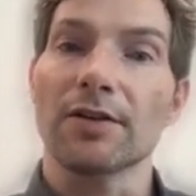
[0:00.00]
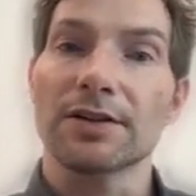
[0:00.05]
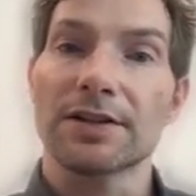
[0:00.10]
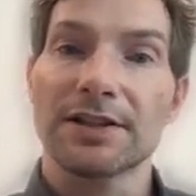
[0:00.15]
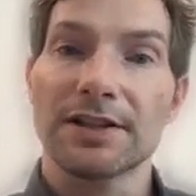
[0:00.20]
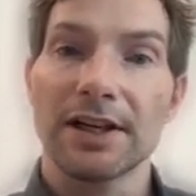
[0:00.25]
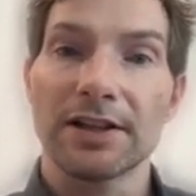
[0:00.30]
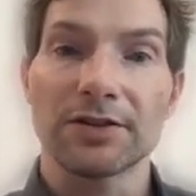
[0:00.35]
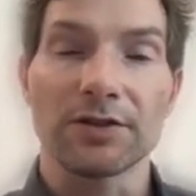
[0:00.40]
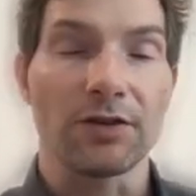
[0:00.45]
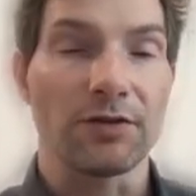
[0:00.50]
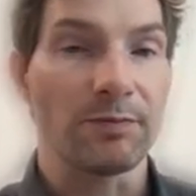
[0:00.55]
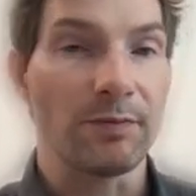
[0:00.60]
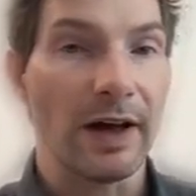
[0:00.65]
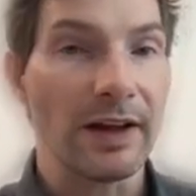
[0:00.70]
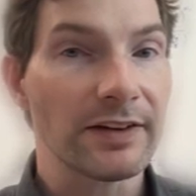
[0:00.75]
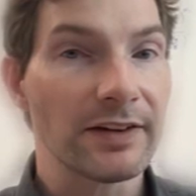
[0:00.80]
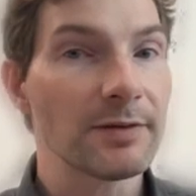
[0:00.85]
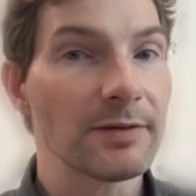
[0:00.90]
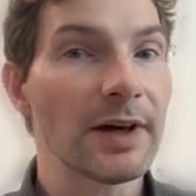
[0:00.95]
set of
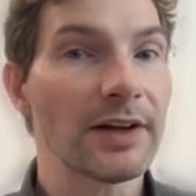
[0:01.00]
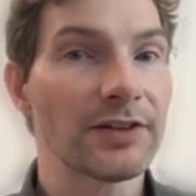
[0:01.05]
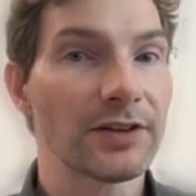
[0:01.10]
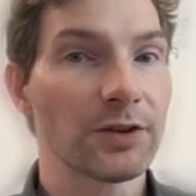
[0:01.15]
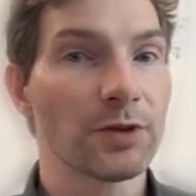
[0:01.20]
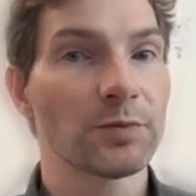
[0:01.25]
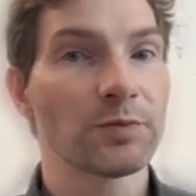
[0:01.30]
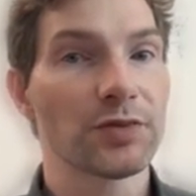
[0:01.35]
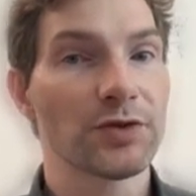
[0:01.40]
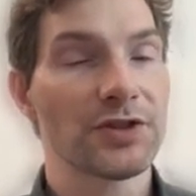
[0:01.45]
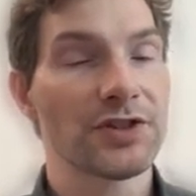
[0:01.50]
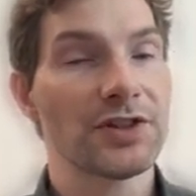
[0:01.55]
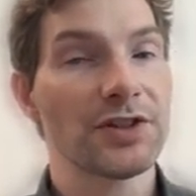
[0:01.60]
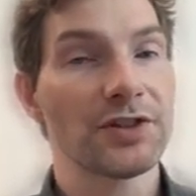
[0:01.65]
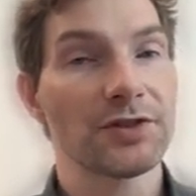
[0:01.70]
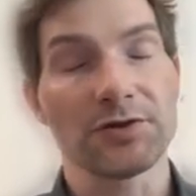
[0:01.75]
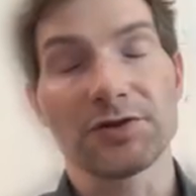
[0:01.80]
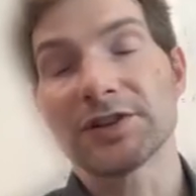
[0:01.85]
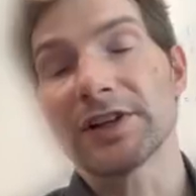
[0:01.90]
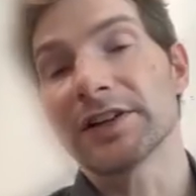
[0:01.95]
mathematical
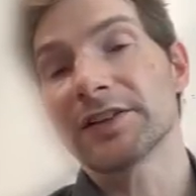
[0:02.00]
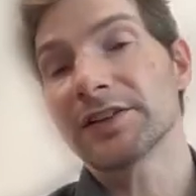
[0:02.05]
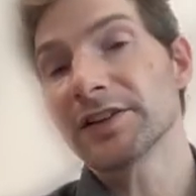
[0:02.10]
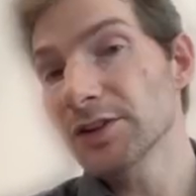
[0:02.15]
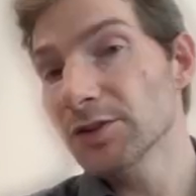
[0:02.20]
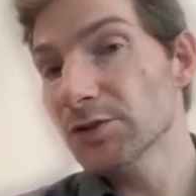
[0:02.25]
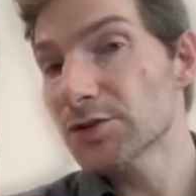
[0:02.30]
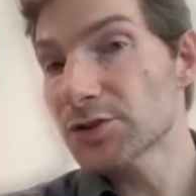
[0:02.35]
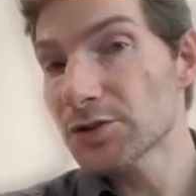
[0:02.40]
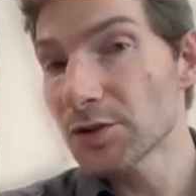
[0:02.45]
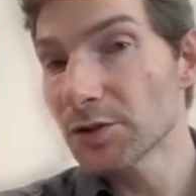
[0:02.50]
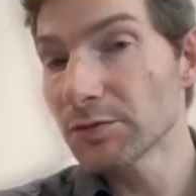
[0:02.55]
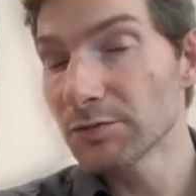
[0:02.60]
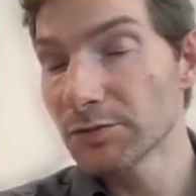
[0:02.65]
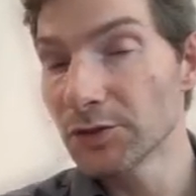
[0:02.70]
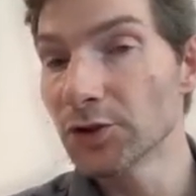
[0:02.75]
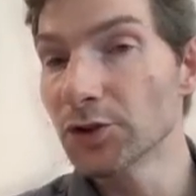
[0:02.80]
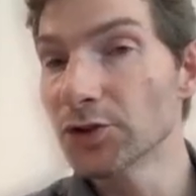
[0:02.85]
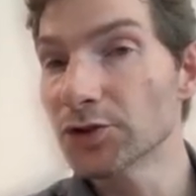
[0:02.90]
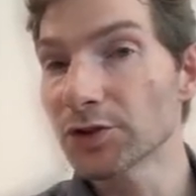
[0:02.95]
procedures that need also
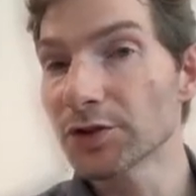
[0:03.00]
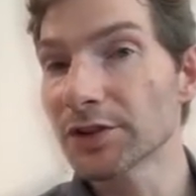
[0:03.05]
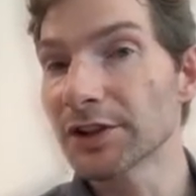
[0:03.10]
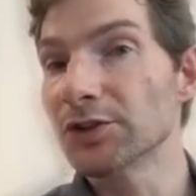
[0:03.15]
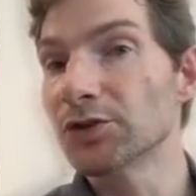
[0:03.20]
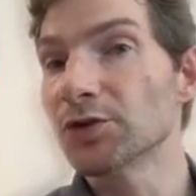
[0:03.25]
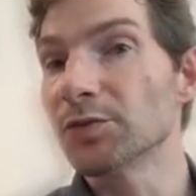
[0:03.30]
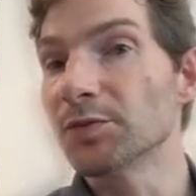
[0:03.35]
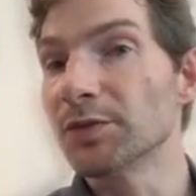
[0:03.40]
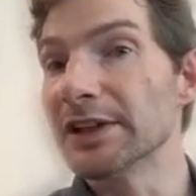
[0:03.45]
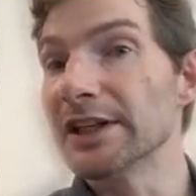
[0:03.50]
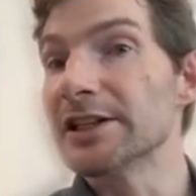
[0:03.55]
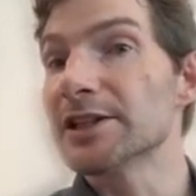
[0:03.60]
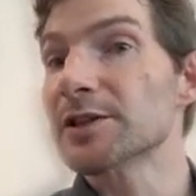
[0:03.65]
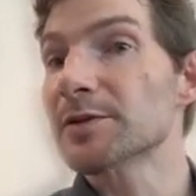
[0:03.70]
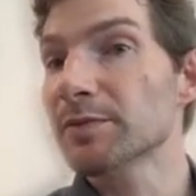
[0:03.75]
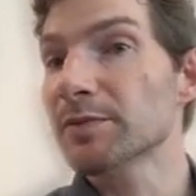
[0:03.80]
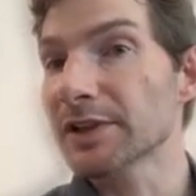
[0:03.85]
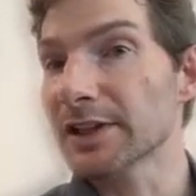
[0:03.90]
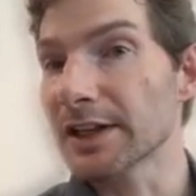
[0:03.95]
usually to be
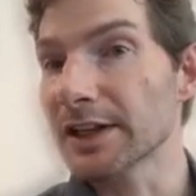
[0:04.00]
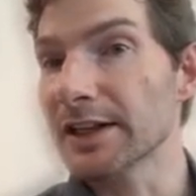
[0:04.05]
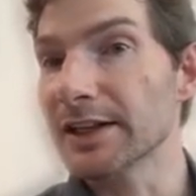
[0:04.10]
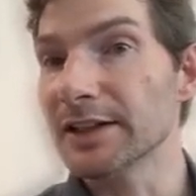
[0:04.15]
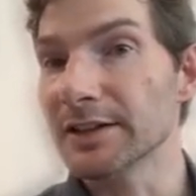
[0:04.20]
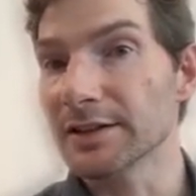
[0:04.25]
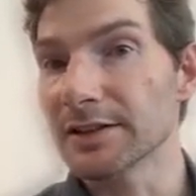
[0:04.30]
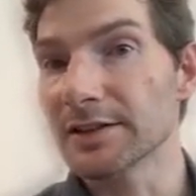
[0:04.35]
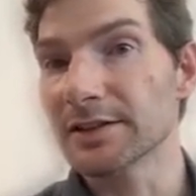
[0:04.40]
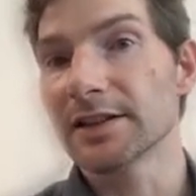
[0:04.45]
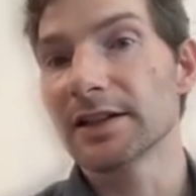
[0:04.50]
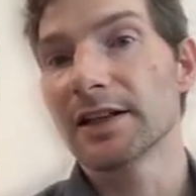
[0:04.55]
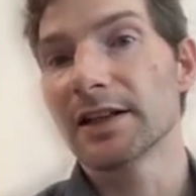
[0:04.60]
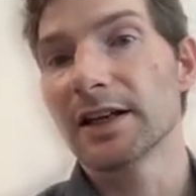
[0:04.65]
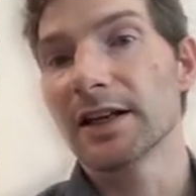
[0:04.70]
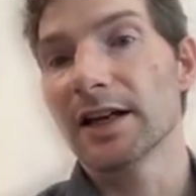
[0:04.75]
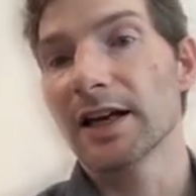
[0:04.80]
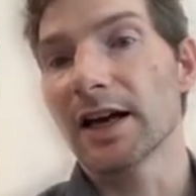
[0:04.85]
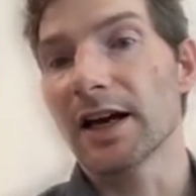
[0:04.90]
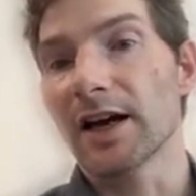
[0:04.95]
explained
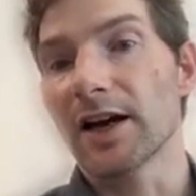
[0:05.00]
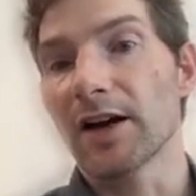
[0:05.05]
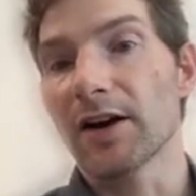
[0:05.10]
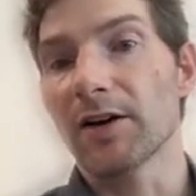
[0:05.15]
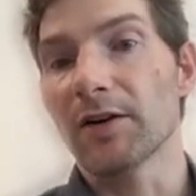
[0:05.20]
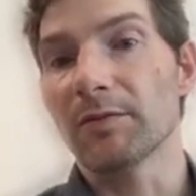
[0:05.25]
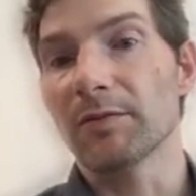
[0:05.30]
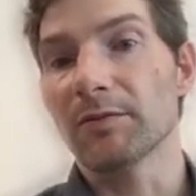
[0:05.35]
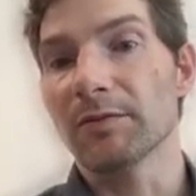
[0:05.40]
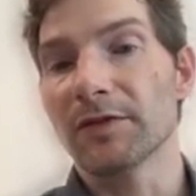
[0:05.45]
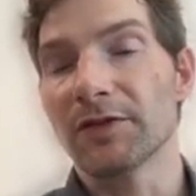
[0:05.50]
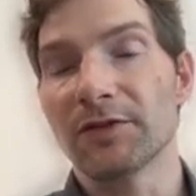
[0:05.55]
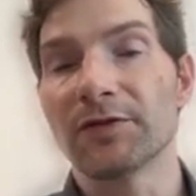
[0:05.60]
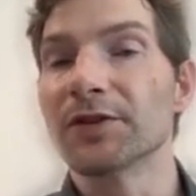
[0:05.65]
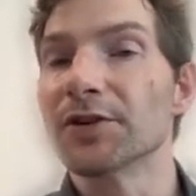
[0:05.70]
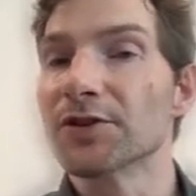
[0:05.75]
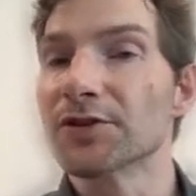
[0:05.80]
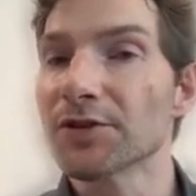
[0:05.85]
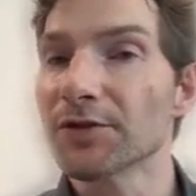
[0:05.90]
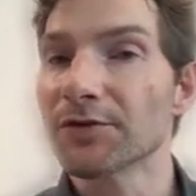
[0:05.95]

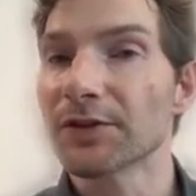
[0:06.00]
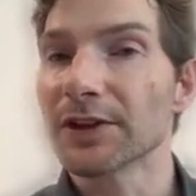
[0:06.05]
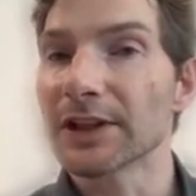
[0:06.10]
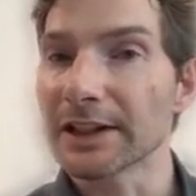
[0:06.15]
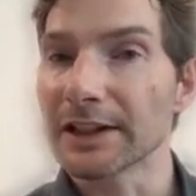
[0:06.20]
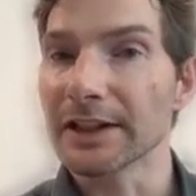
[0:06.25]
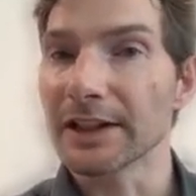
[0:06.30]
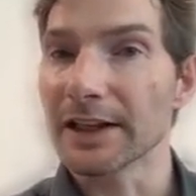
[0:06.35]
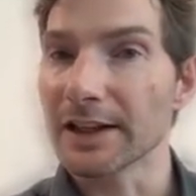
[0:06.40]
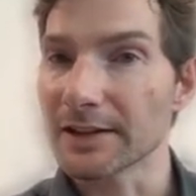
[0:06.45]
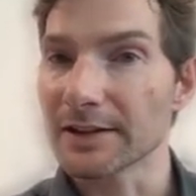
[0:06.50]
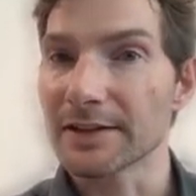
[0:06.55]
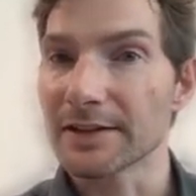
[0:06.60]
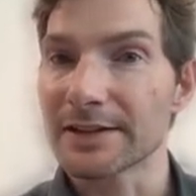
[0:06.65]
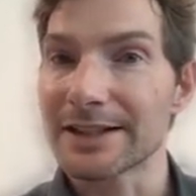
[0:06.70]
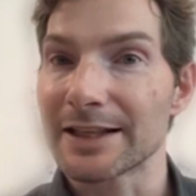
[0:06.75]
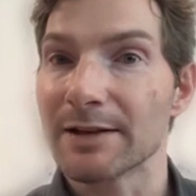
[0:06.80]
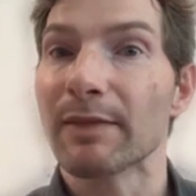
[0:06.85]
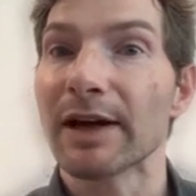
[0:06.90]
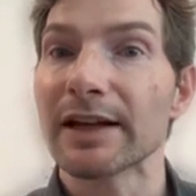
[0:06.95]
philosophically, like
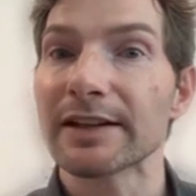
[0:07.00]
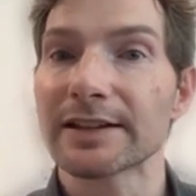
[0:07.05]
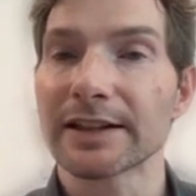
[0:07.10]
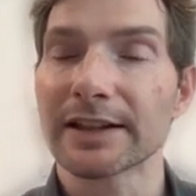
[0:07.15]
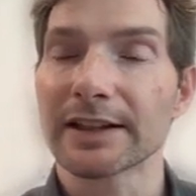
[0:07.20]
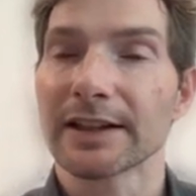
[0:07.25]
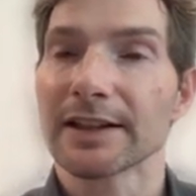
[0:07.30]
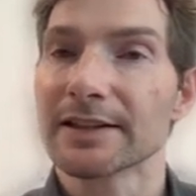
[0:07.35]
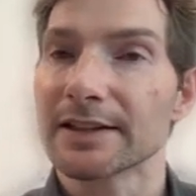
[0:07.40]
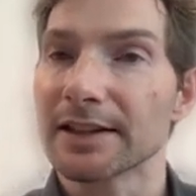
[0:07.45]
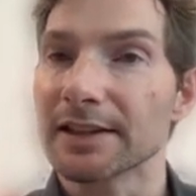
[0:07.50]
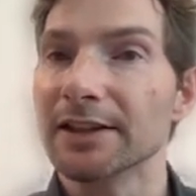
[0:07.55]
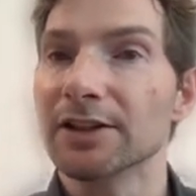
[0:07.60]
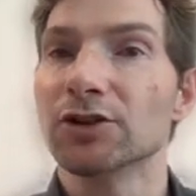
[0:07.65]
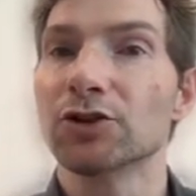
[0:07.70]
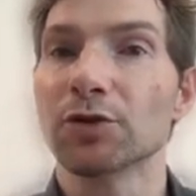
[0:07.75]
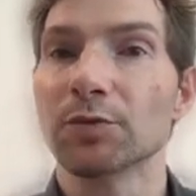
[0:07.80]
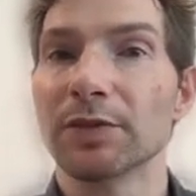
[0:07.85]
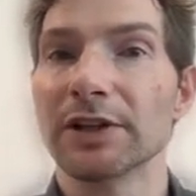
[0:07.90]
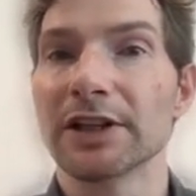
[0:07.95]
semantically, they
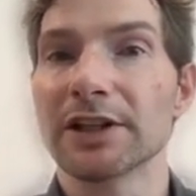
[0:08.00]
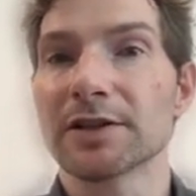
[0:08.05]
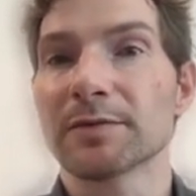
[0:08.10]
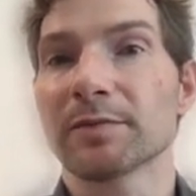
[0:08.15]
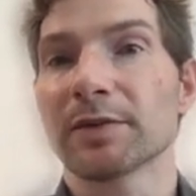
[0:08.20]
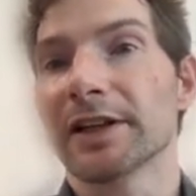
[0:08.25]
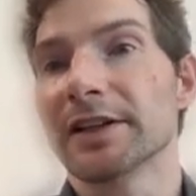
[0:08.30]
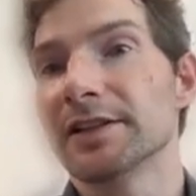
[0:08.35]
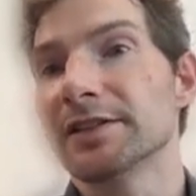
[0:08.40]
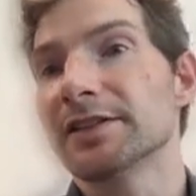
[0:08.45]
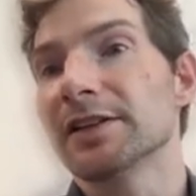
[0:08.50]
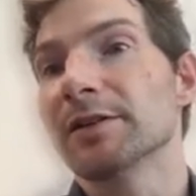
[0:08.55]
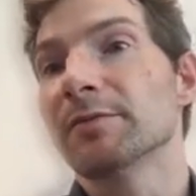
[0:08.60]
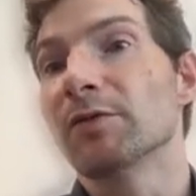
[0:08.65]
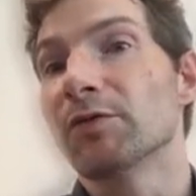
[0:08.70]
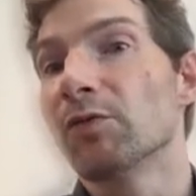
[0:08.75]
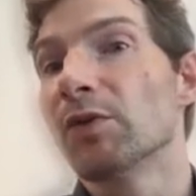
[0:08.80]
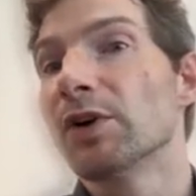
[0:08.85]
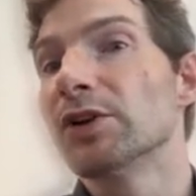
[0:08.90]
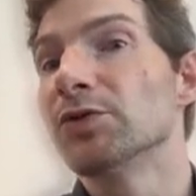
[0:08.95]
need to be explained in terms
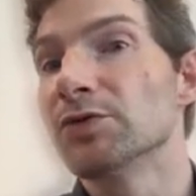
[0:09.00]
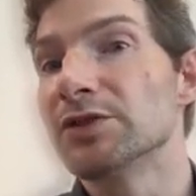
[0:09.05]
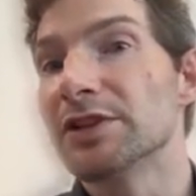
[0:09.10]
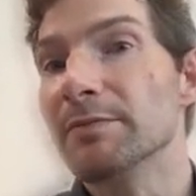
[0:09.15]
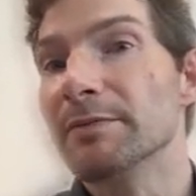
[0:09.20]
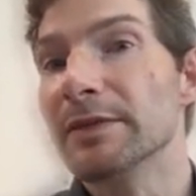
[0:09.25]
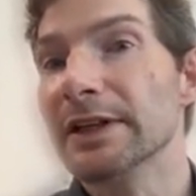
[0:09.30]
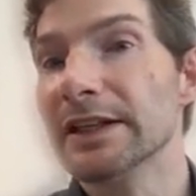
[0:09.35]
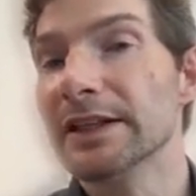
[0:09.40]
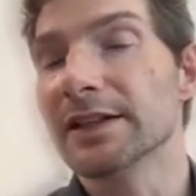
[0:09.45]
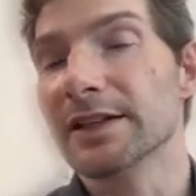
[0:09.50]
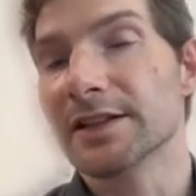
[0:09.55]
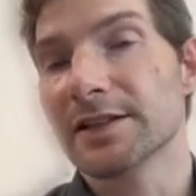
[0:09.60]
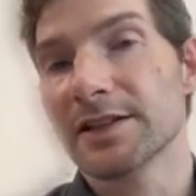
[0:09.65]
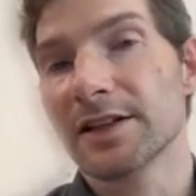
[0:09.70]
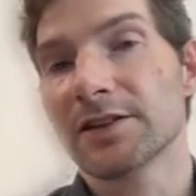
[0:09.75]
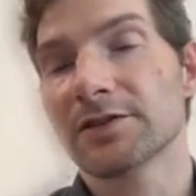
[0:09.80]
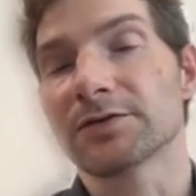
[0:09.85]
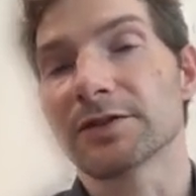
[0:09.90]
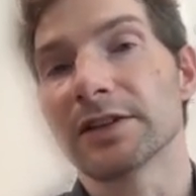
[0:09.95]
of what do they mean,
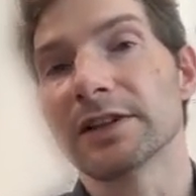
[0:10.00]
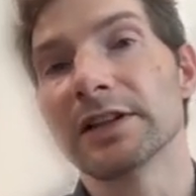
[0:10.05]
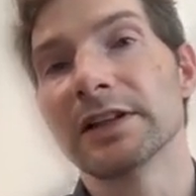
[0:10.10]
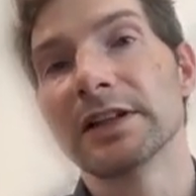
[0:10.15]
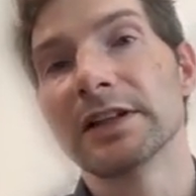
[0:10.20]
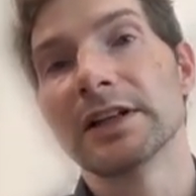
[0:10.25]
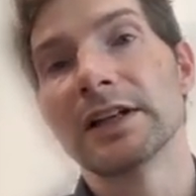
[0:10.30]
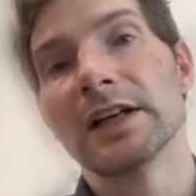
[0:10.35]
etc.